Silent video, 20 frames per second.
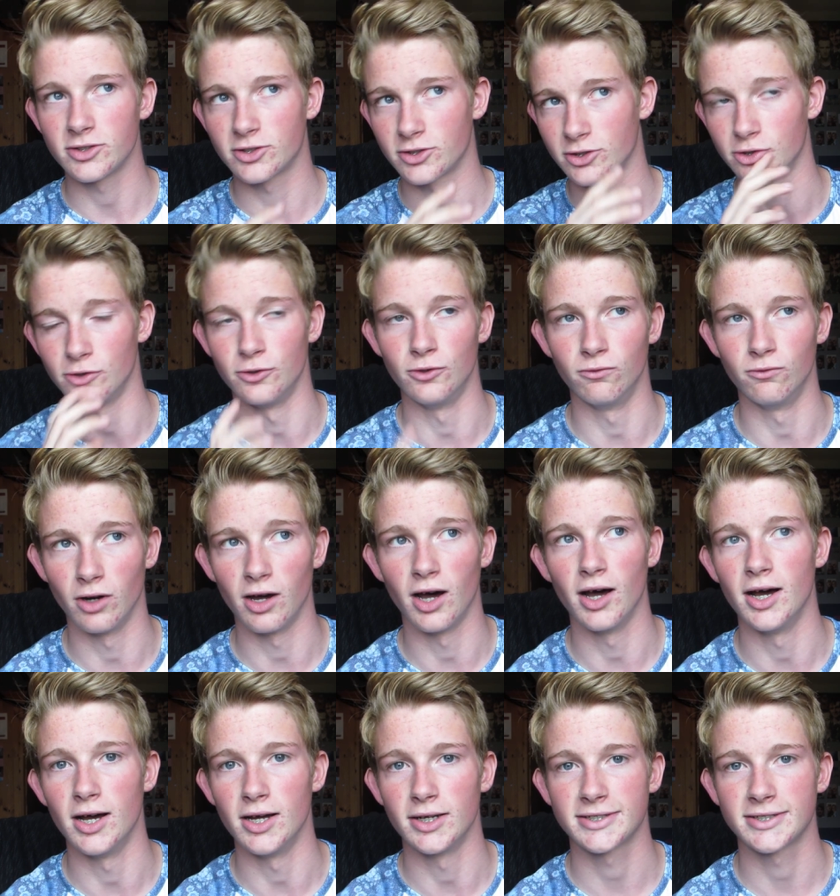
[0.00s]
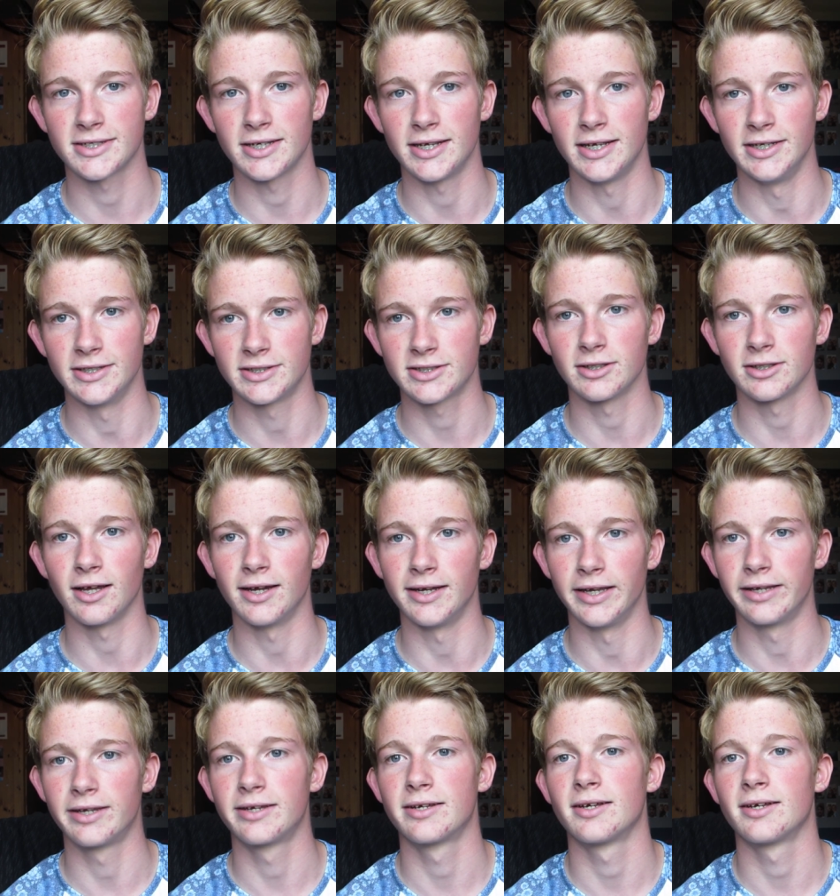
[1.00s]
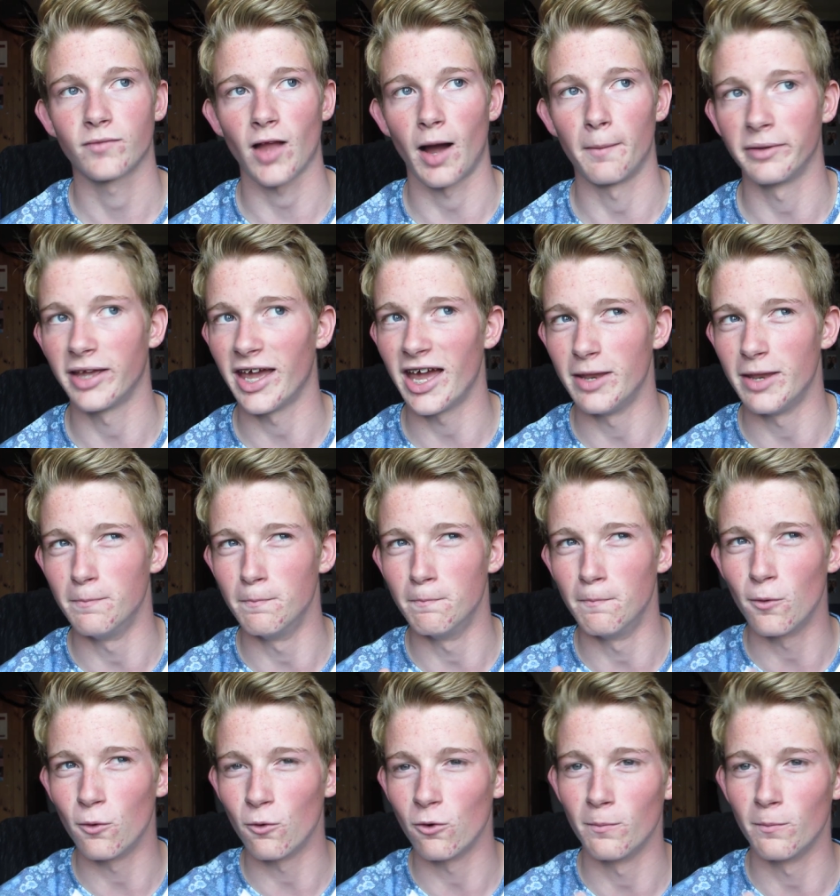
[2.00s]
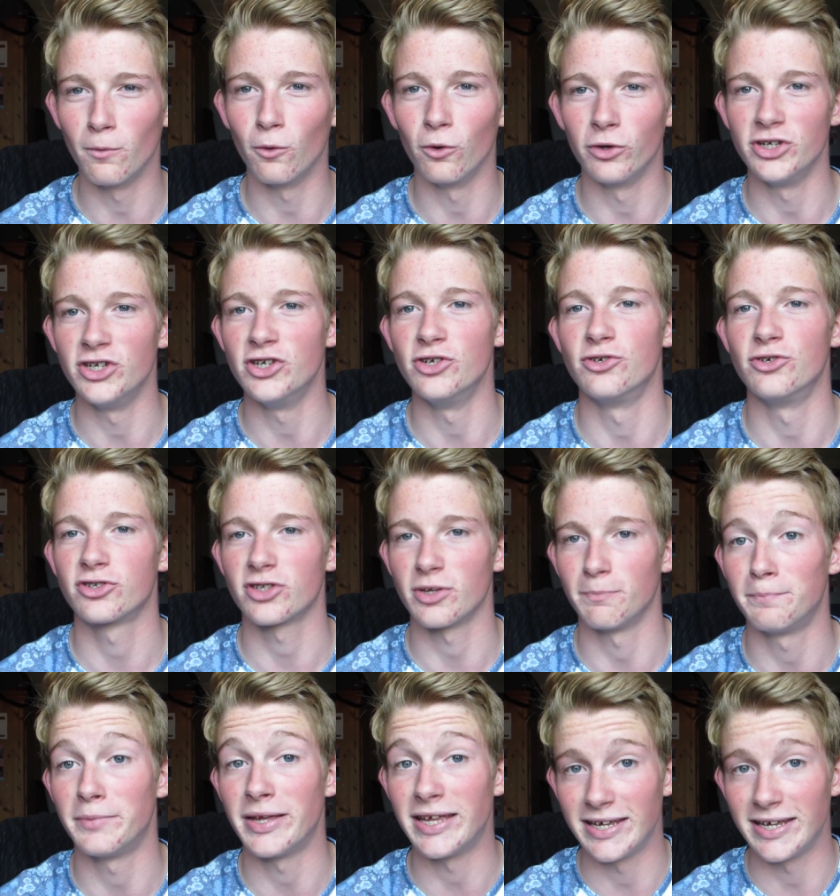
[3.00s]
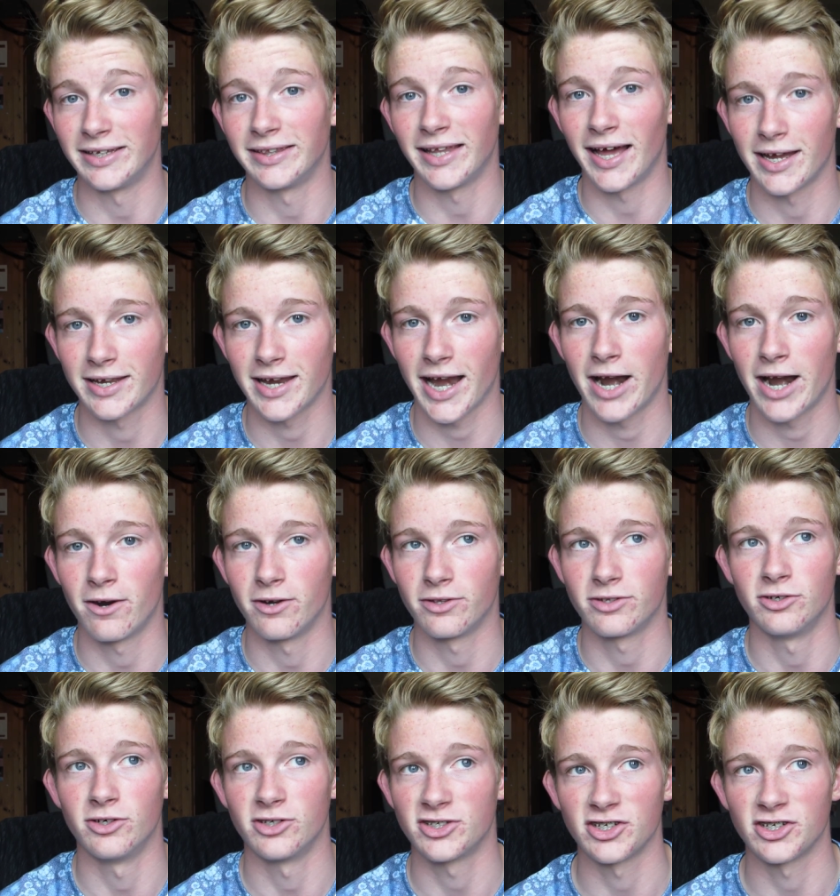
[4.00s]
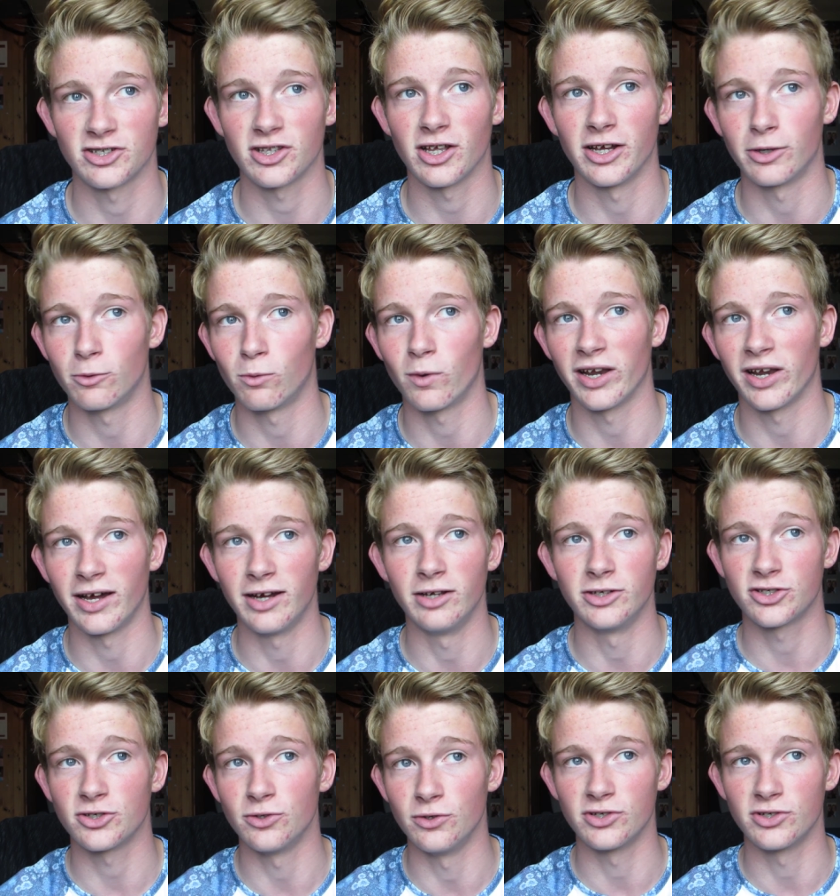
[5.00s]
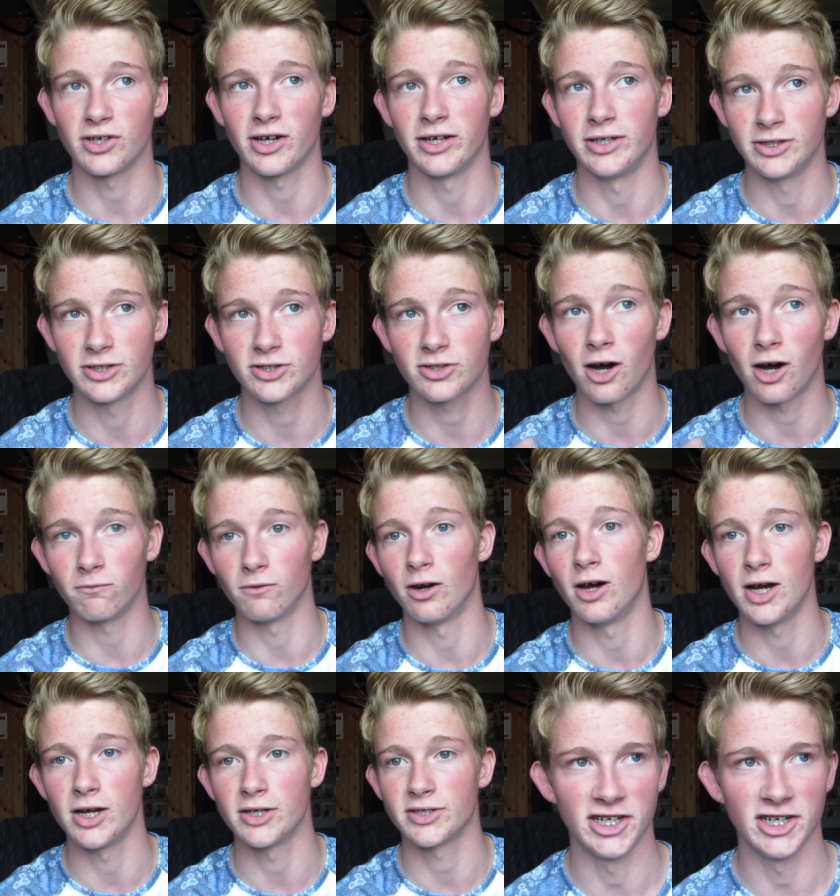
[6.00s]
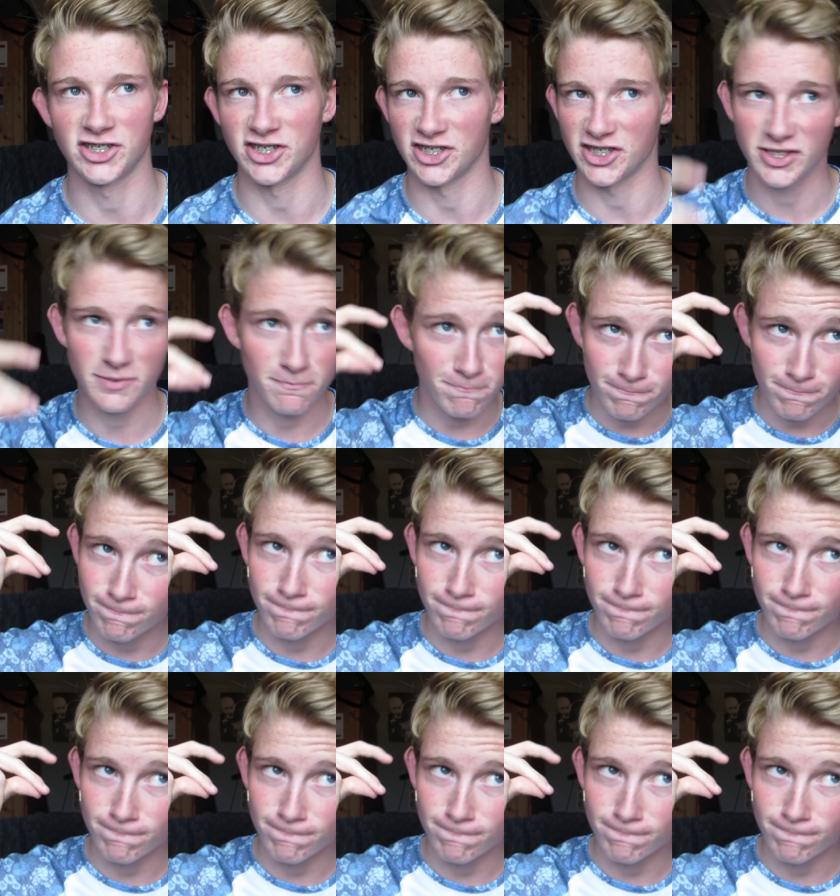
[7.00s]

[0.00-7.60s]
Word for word: to rehearse, it's like I'm getting more and more used to being that character. It's just like when I, as soon as I start rehearsing, it's just